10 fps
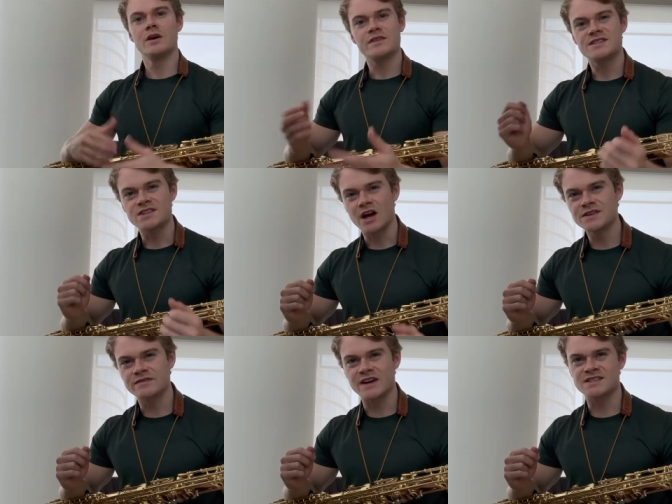The
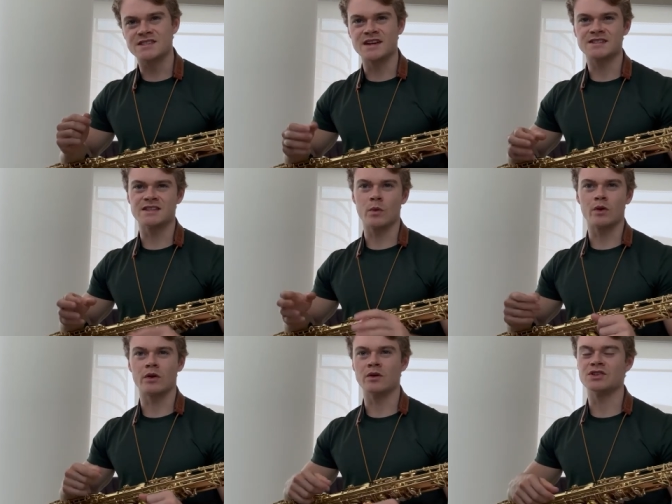styles of exercises that we
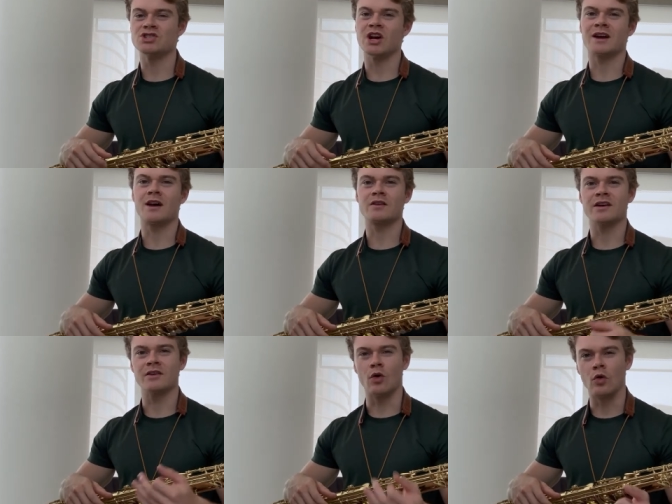are going to check out
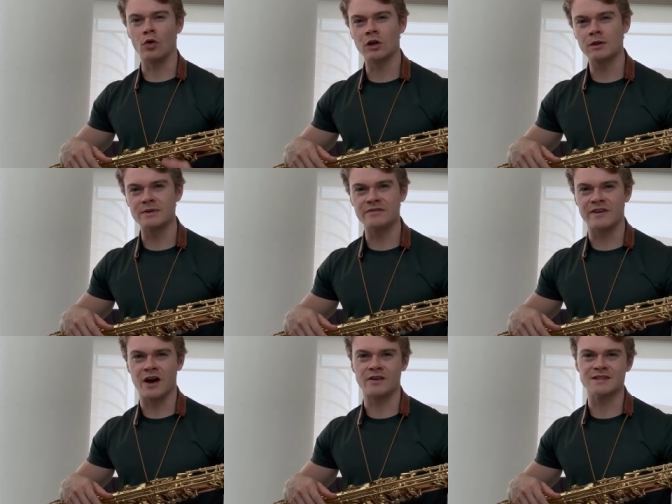can all be
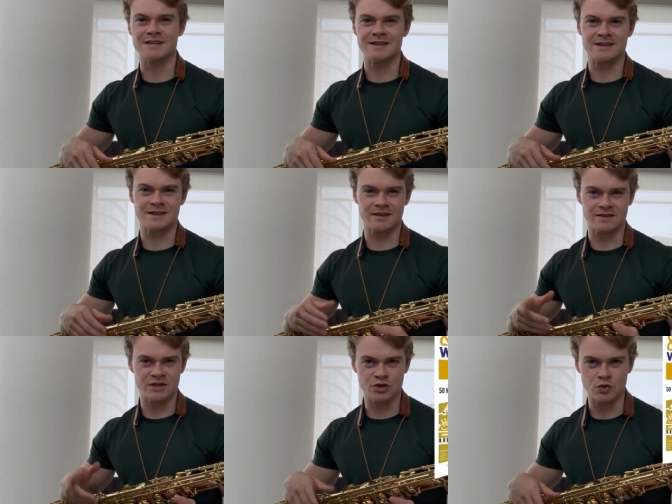found in
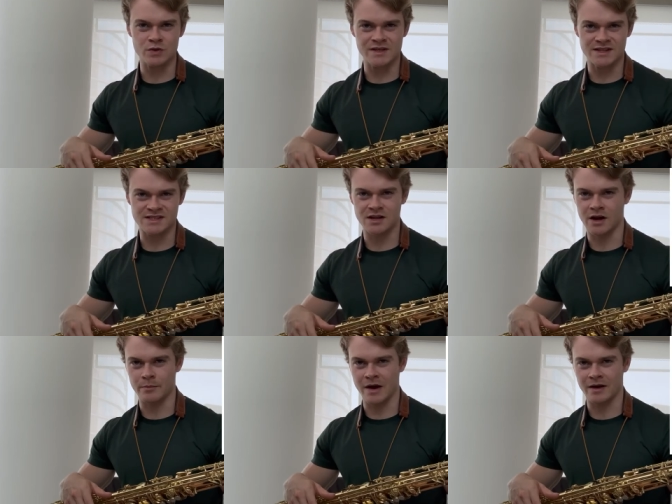the New Year
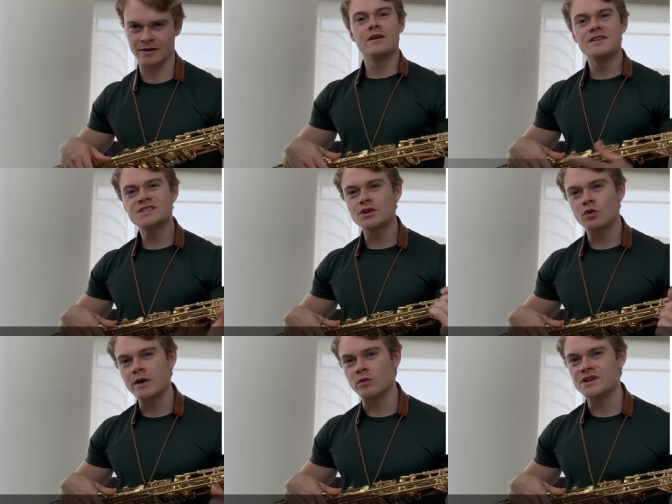Starter Pack. This is a
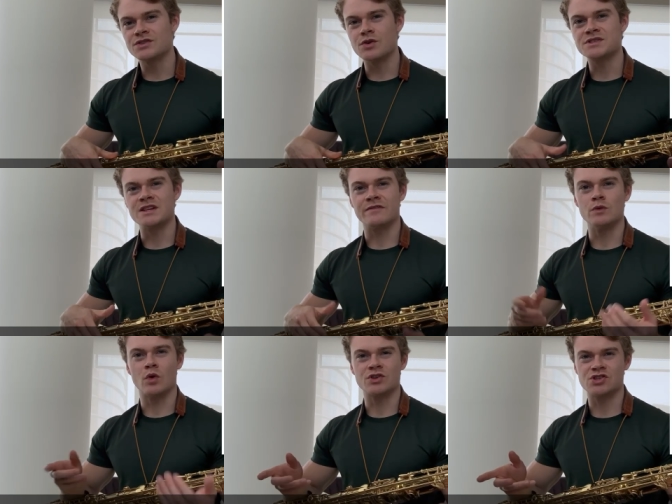great resource if you
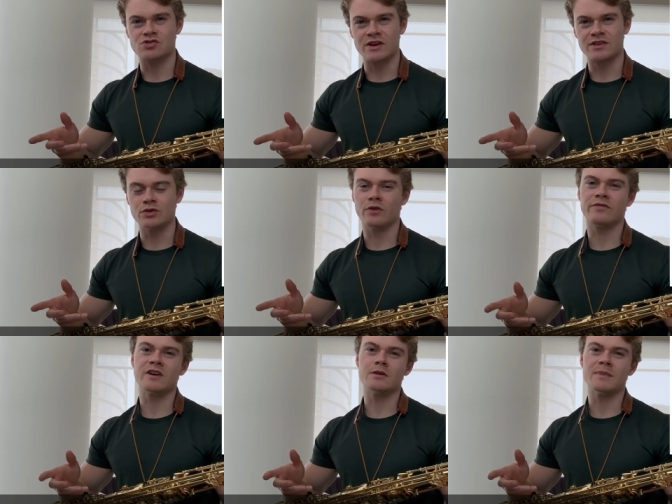want to strengthen your
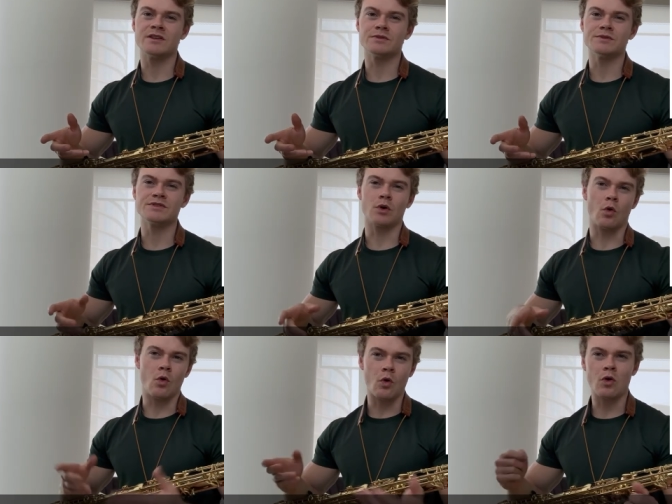fundamentals
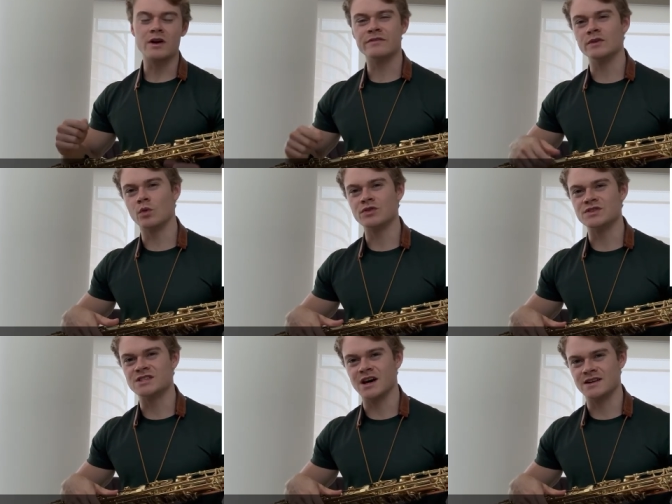or if you want to
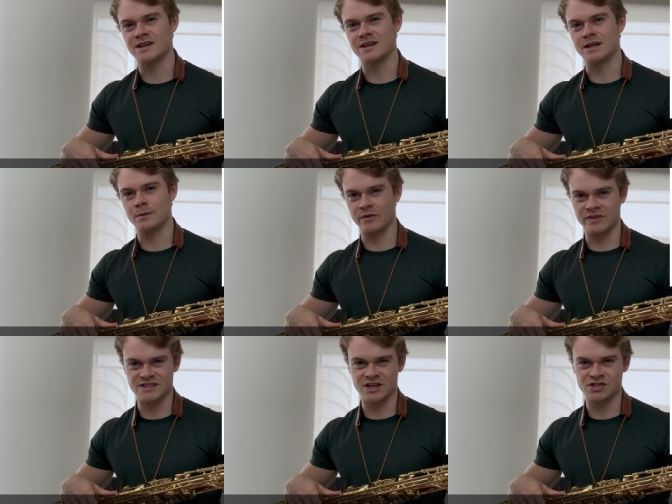start taking
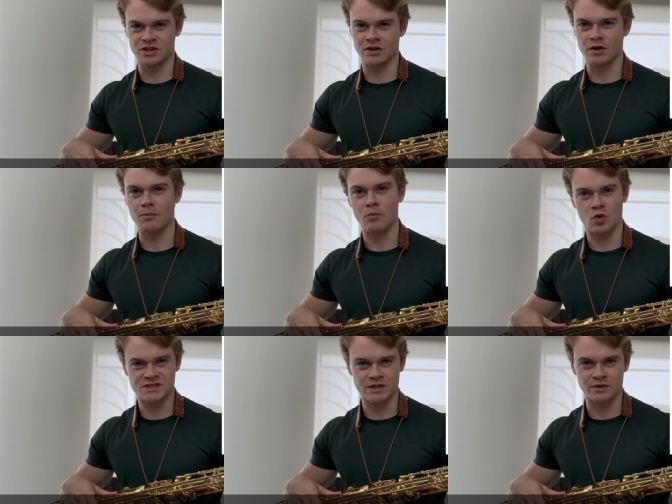improvisation
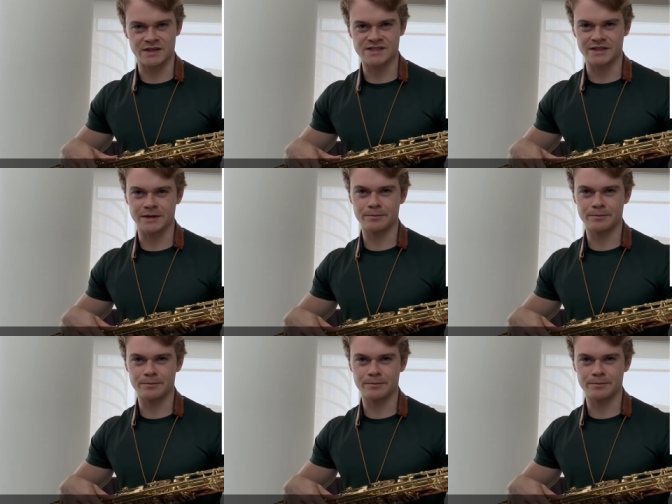more seriously.